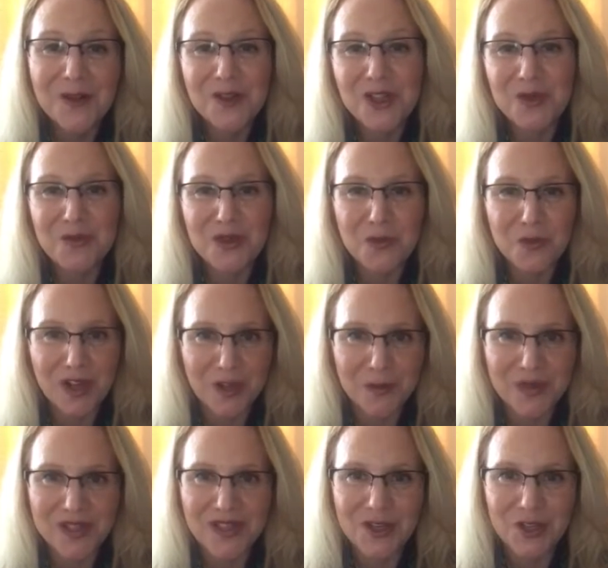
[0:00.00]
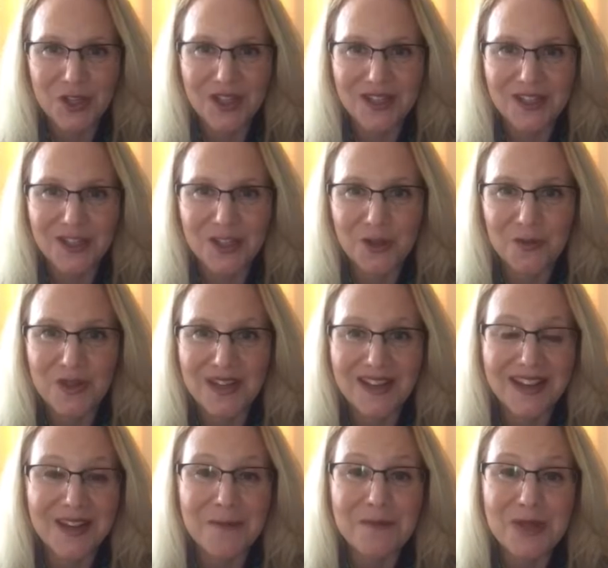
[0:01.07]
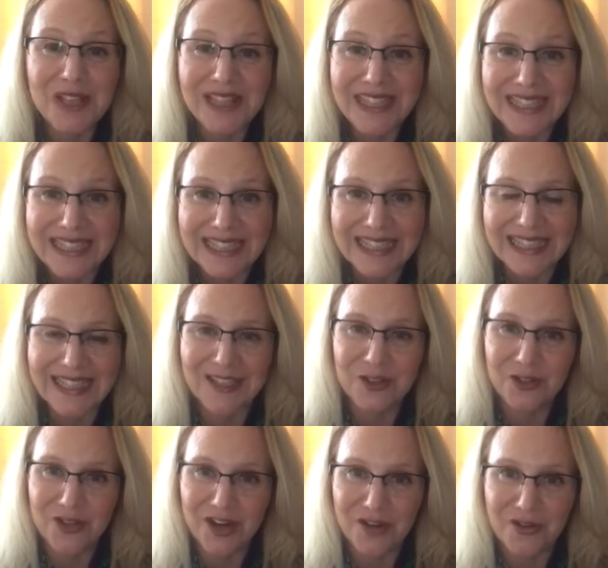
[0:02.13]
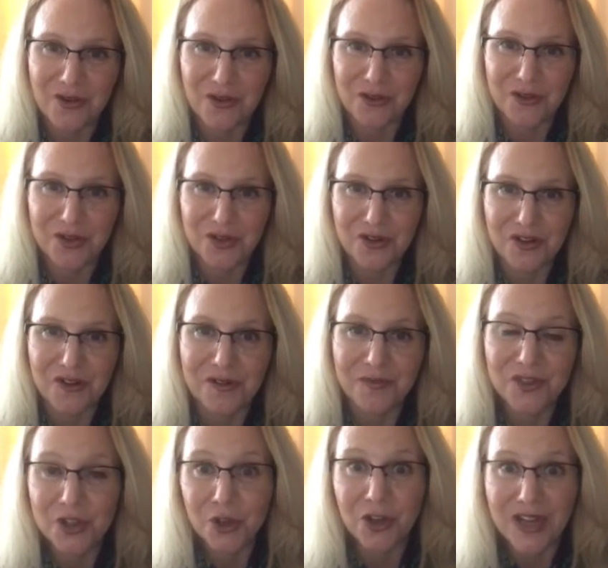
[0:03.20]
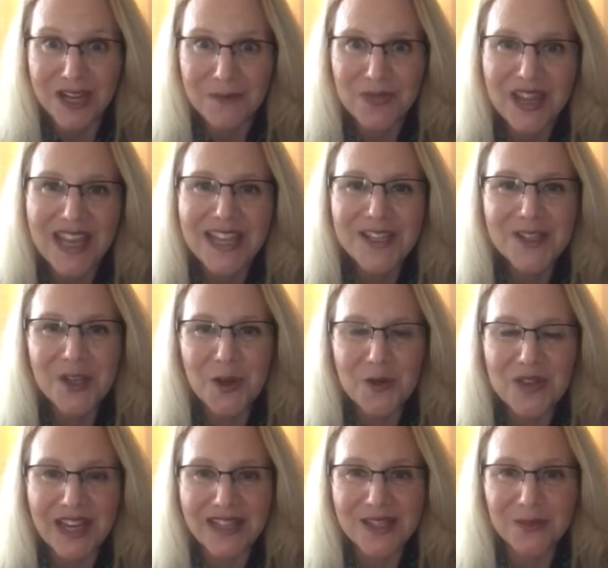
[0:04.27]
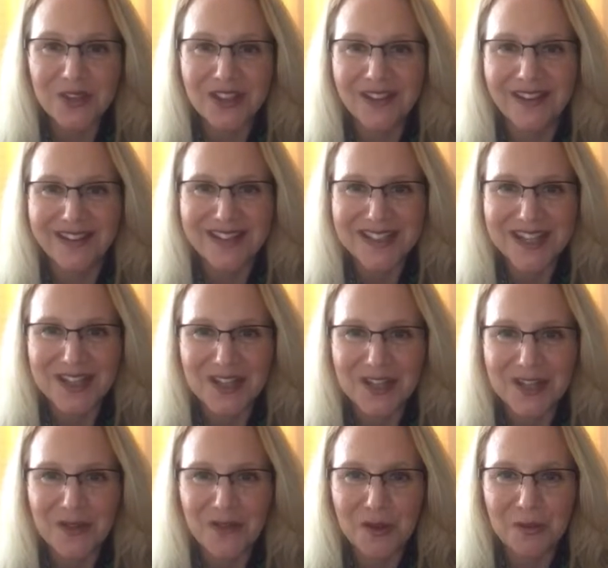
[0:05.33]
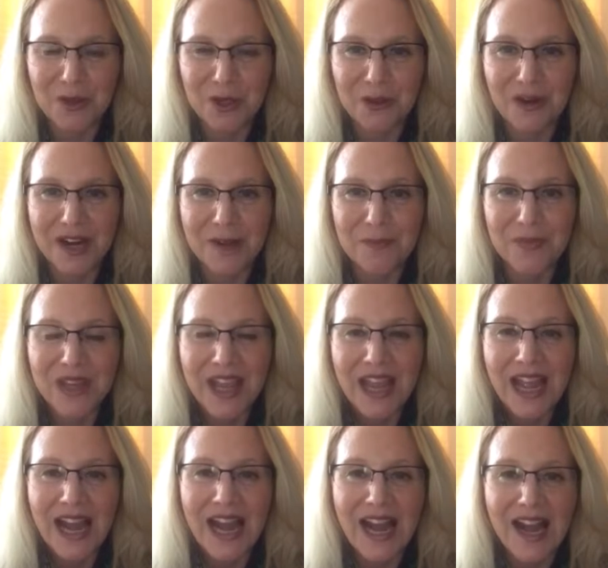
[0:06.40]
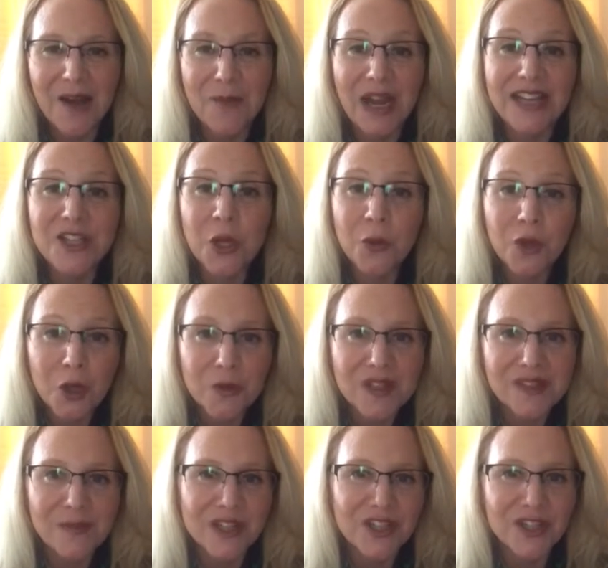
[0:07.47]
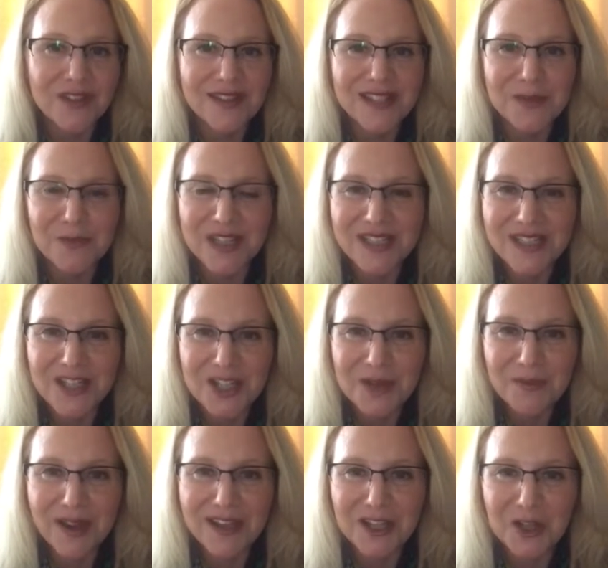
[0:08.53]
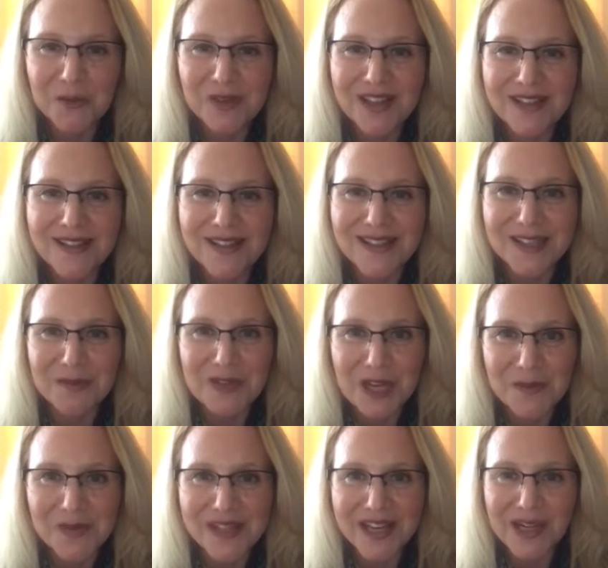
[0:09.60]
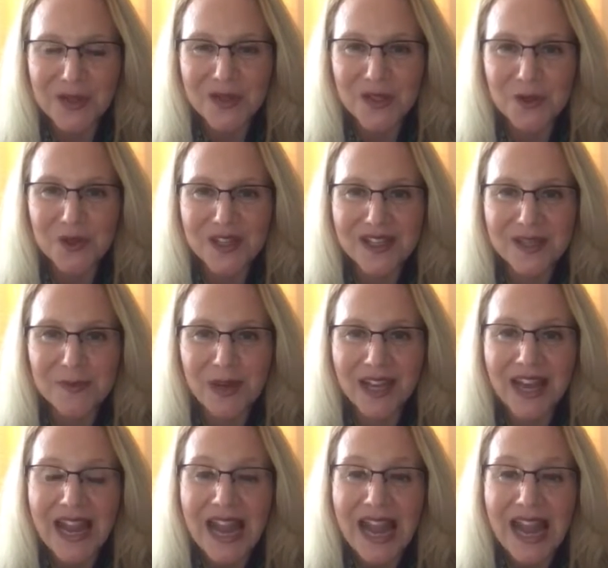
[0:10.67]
you should be well positioned to being completed in your doctoral journey. So that's really our intention of the program. I don't always mention this in my teaching bio because it sometimes scares students, but